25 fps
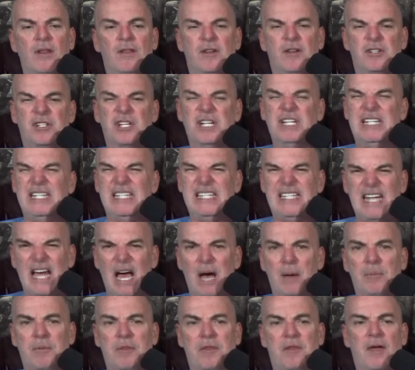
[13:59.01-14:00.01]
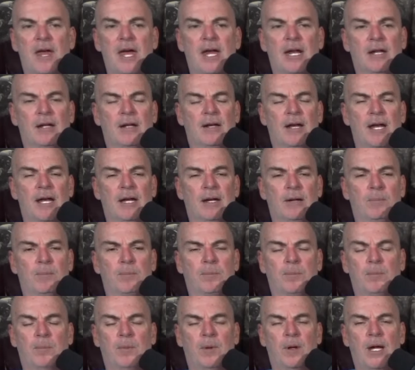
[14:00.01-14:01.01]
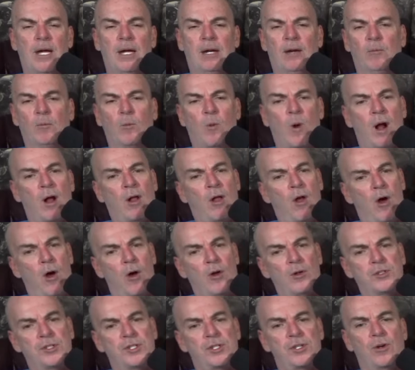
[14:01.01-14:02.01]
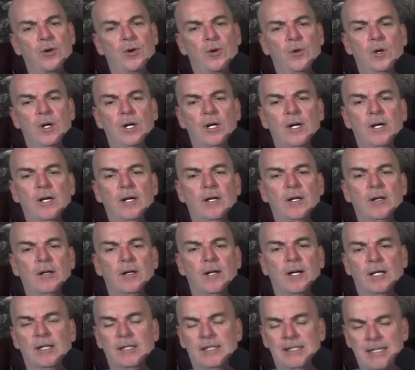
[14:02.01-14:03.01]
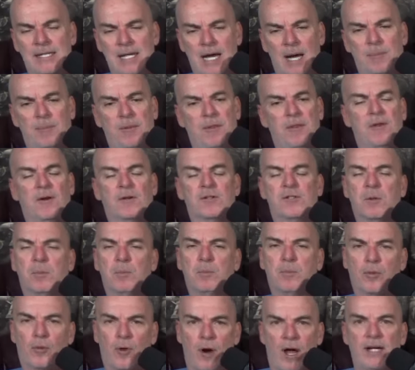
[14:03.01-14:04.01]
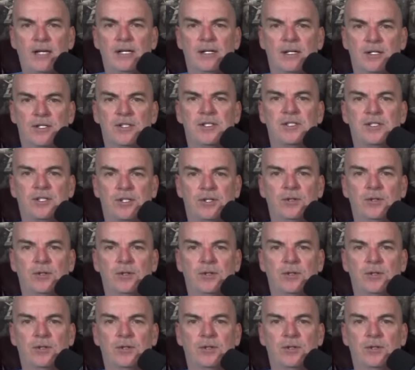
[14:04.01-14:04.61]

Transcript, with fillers: There's a depth and a and a and while also a depth, there's a brightness